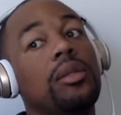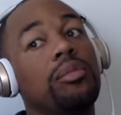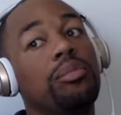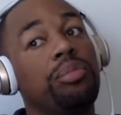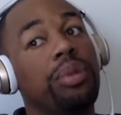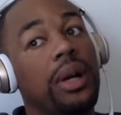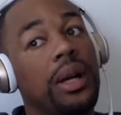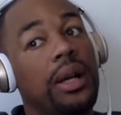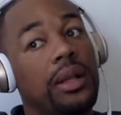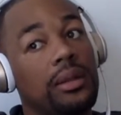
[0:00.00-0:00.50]

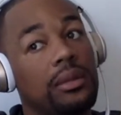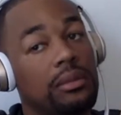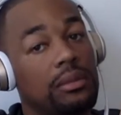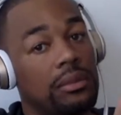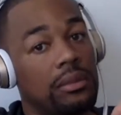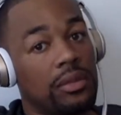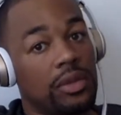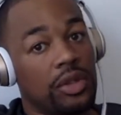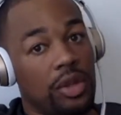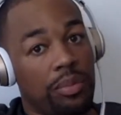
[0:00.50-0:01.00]

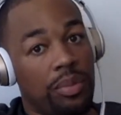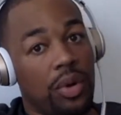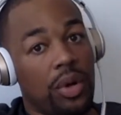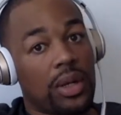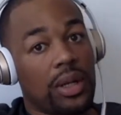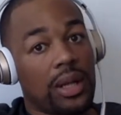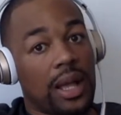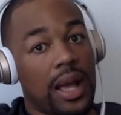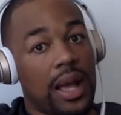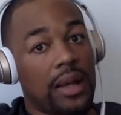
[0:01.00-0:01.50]
but you're
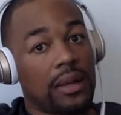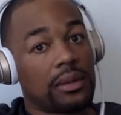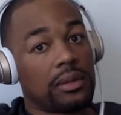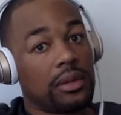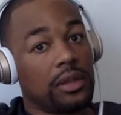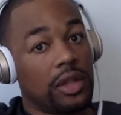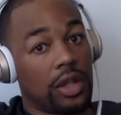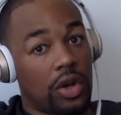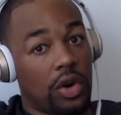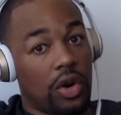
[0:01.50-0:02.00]
borderline.
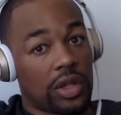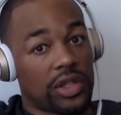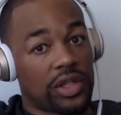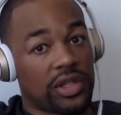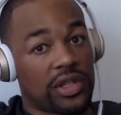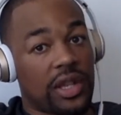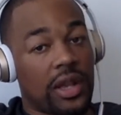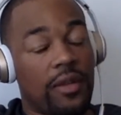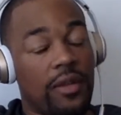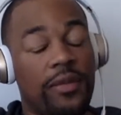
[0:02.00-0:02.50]
You caught
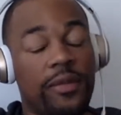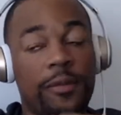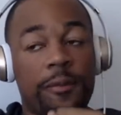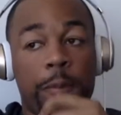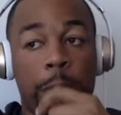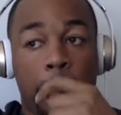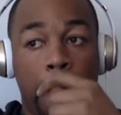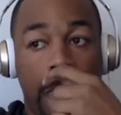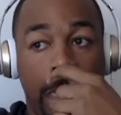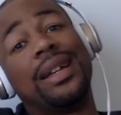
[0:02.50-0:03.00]
yourself.
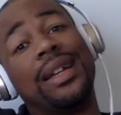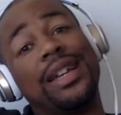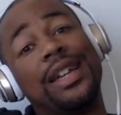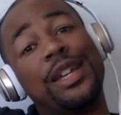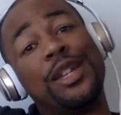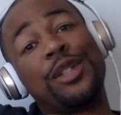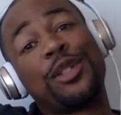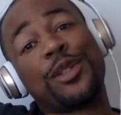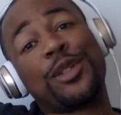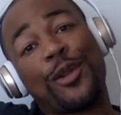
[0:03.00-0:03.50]

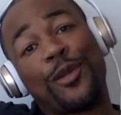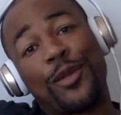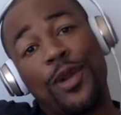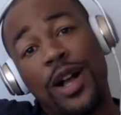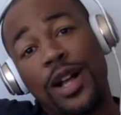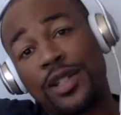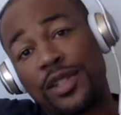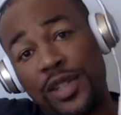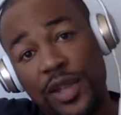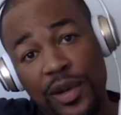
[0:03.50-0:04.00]
In
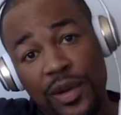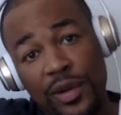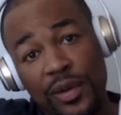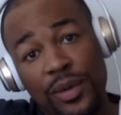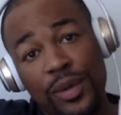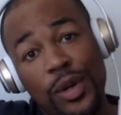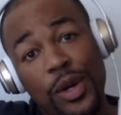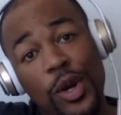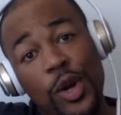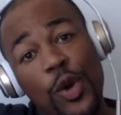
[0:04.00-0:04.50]

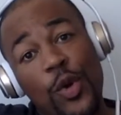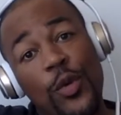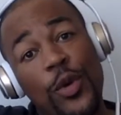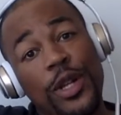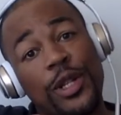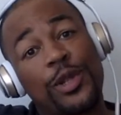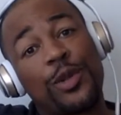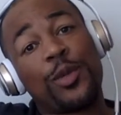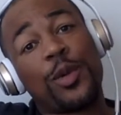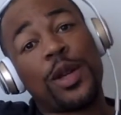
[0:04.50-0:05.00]
Toronto,
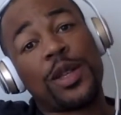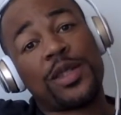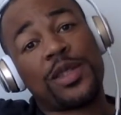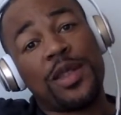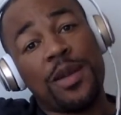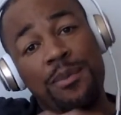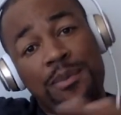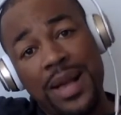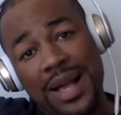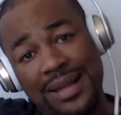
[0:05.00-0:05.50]
which was
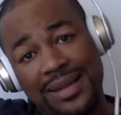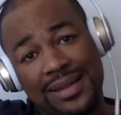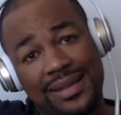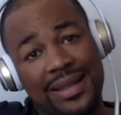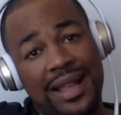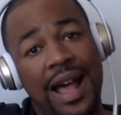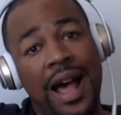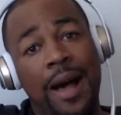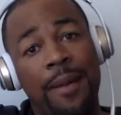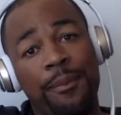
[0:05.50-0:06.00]
the best
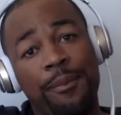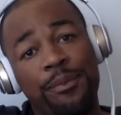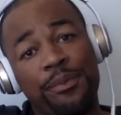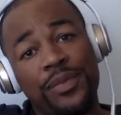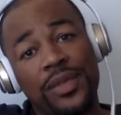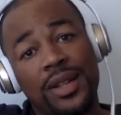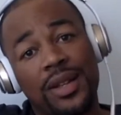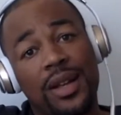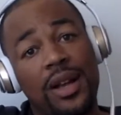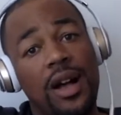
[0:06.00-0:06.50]

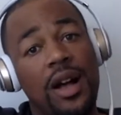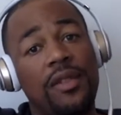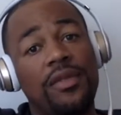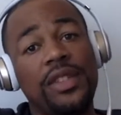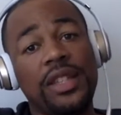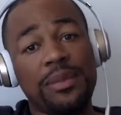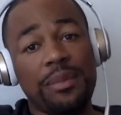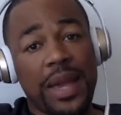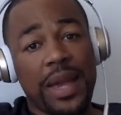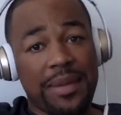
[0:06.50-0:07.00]
stop of
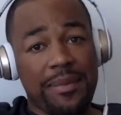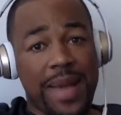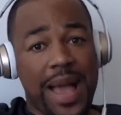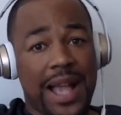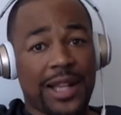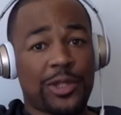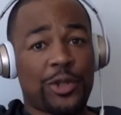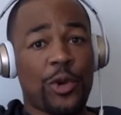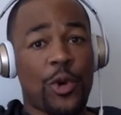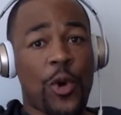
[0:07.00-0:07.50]
the
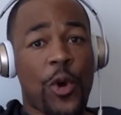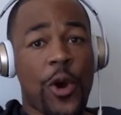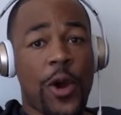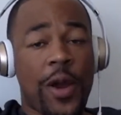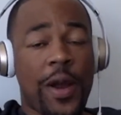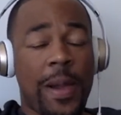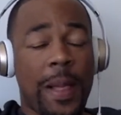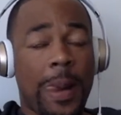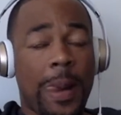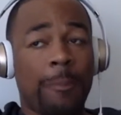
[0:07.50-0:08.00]
Maymac
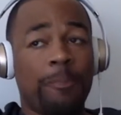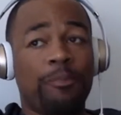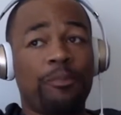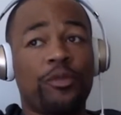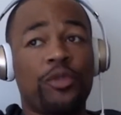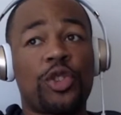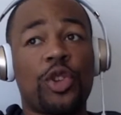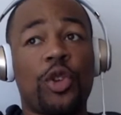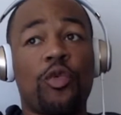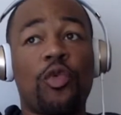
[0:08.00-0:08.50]
tour,
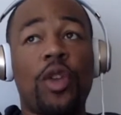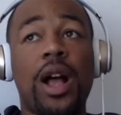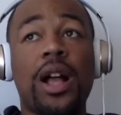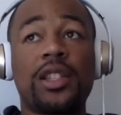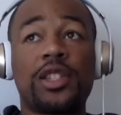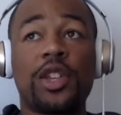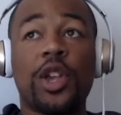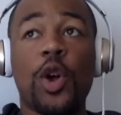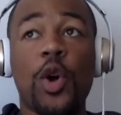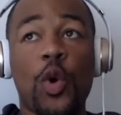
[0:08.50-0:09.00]

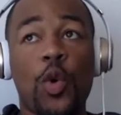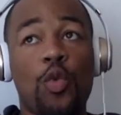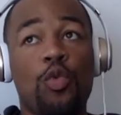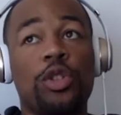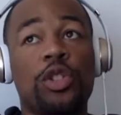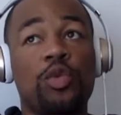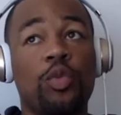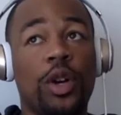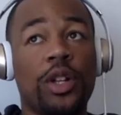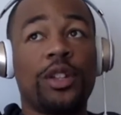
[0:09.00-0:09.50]
Toronto
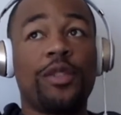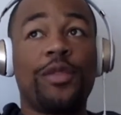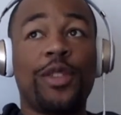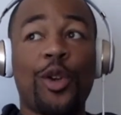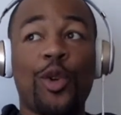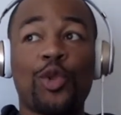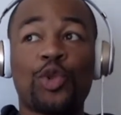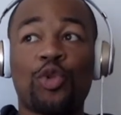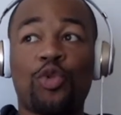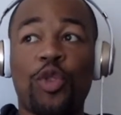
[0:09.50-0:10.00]
was one of
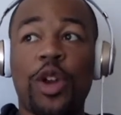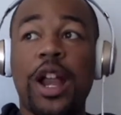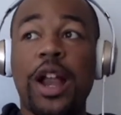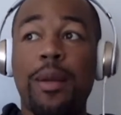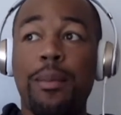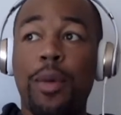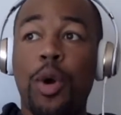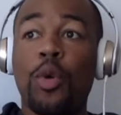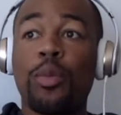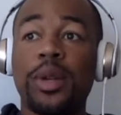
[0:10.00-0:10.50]
those
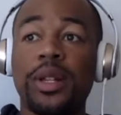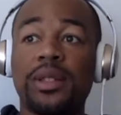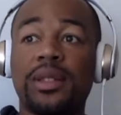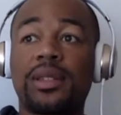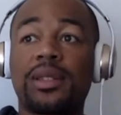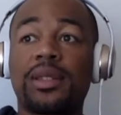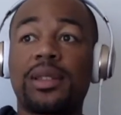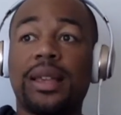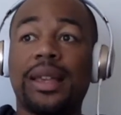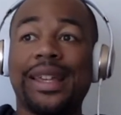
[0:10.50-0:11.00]
rare
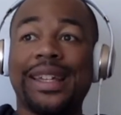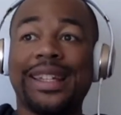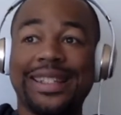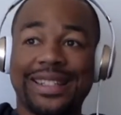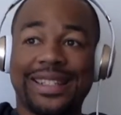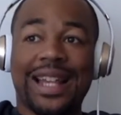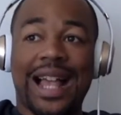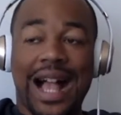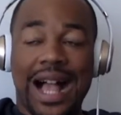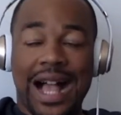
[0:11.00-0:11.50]
moments
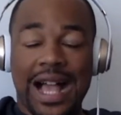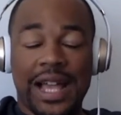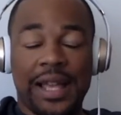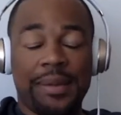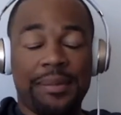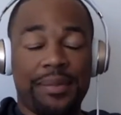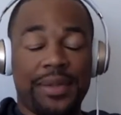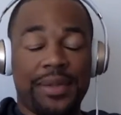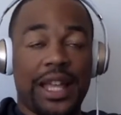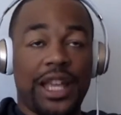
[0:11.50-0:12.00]
in
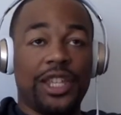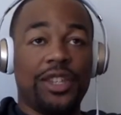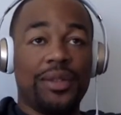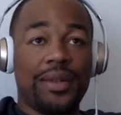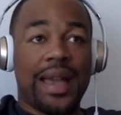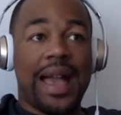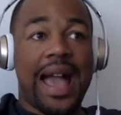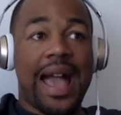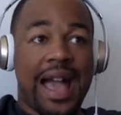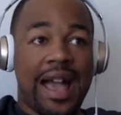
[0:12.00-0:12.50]
time that
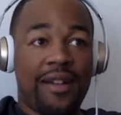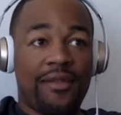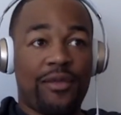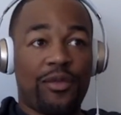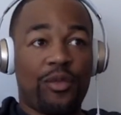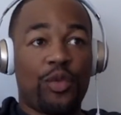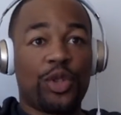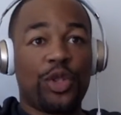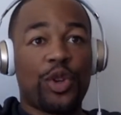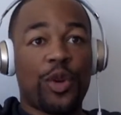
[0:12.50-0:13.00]
you have
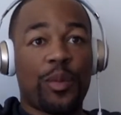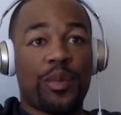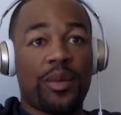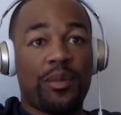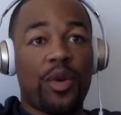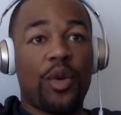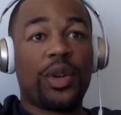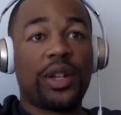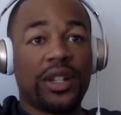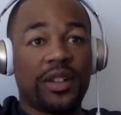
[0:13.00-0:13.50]
when you're
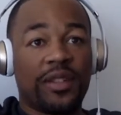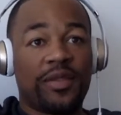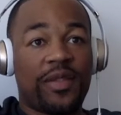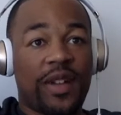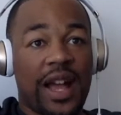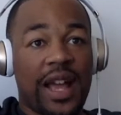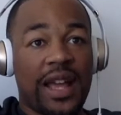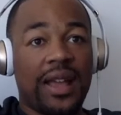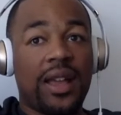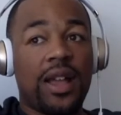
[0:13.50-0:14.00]
promoting a
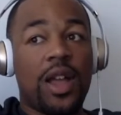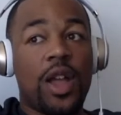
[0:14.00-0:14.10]
fight